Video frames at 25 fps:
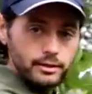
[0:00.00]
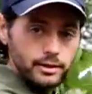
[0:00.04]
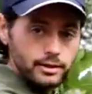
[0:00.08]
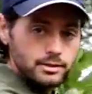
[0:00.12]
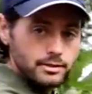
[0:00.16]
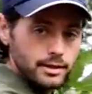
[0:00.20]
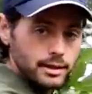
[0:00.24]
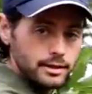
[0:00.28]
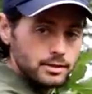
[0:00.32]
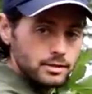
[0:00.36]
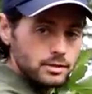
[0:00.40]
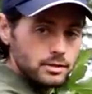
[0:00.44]
that's
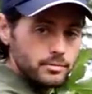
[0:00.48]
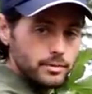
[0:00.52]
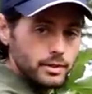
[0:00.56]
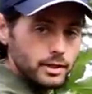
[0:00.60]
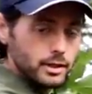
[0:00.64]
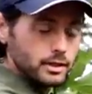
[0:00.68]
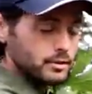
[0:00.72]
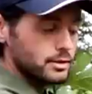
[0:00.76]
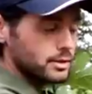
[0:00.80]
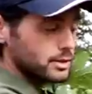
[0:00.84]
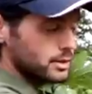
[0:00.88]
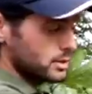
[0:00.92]
next to
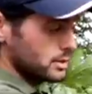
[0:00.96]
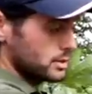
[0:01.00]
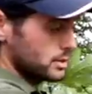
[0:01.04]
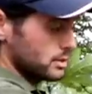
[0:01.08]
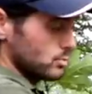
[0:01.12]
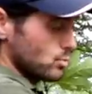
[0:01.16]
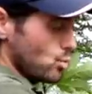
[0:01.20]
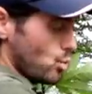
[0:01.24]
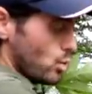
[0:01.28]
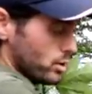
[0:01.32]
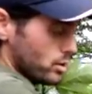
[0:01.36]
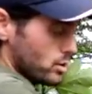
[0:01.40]
me, this is
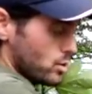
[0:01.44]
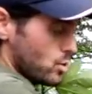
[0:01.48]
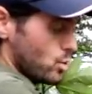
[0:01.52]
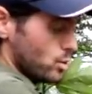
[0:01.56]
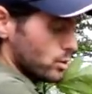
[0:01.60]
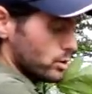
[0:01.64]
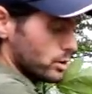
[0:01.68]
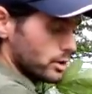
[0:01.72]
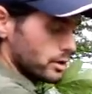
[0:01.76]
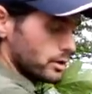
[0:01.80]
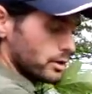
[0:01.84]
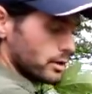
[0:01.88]
in one
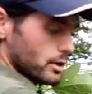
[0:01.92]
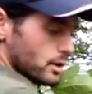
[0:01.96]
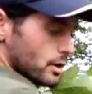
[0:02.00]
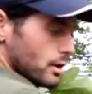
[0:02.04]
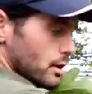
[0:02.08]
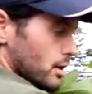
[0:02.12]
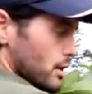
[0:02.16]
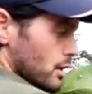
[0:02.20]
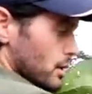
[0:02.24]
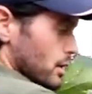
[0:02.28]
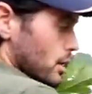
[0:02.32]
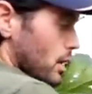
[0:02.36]
corner.
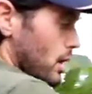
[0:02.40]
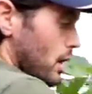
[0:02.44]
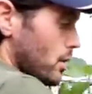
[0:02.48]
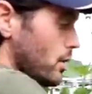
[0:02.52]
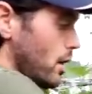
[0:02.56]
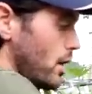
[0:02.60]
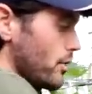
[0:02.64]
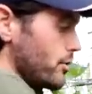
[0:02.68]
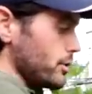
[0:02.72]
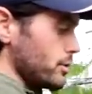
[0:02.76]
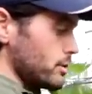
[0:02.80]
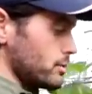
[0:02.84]

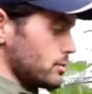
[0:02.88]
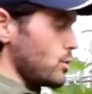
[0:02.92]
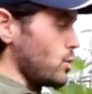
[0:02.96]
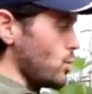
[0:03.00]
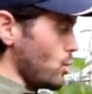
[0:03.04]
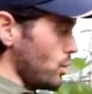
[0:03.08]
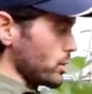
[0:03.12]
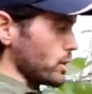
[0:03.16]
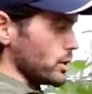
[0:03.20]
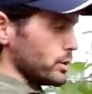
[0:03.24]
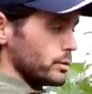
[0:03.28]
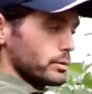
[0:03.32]
Another
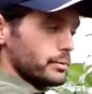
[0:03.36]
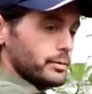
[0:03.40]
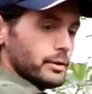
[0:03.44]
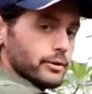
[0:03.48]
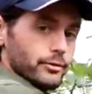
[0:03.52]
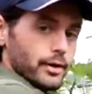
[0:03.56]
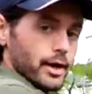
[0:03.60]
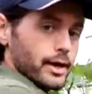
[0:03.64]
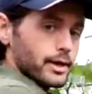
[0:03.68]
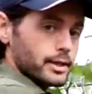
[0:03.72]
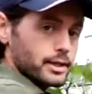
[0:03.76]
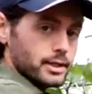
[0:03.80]
corner would be
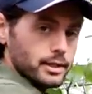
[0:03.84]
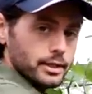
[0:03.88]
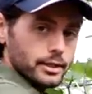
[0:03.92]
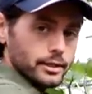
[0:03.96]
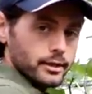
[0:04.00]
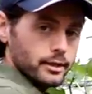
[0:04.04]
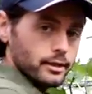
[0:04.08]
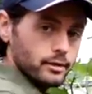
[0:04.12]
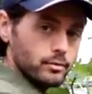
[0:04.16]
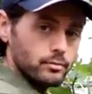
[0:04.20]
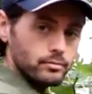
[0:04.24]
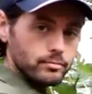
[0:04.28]
right
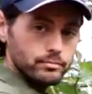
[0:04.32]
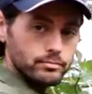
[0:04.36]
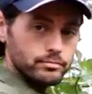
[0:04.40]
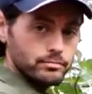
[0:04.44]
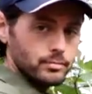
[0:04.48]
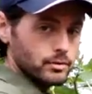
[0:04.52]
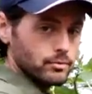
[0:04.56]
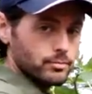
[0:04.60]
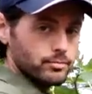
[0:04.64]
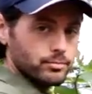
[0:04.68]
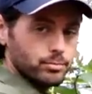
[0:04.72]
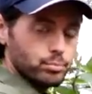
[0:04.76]
here,
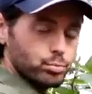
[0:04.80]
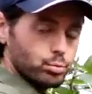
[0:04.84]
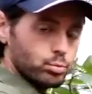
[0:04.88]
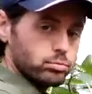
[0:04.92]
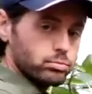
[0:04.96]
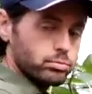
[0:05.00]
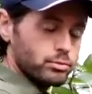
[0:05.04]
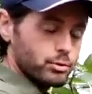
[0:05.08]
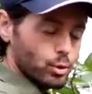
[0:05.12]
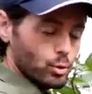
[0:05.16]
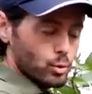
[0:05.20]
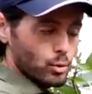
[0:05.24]
if
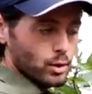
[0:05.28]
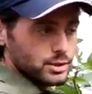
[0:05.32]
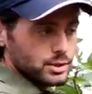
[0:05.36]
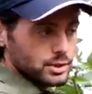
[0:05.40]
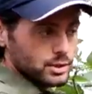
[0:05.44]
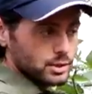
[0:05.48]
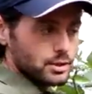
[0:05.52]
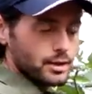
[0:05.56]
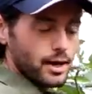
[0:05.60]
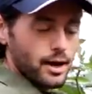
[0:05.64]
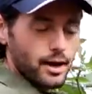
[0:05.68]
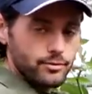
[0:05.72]
there was a
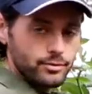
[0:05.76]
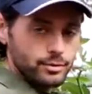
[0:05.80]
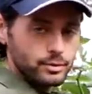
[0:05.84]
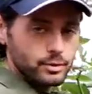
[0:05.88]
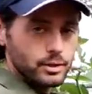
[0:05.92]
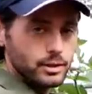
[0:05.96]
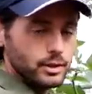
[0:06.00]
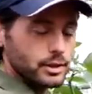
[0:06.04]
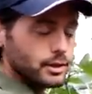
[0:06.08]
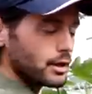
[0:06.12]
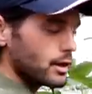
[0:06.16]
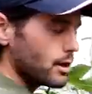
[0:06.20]
scaffold
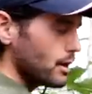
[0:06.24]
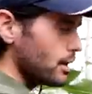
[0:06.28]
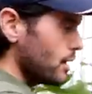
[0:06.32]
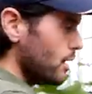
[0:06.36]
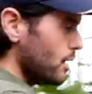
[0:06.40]
here.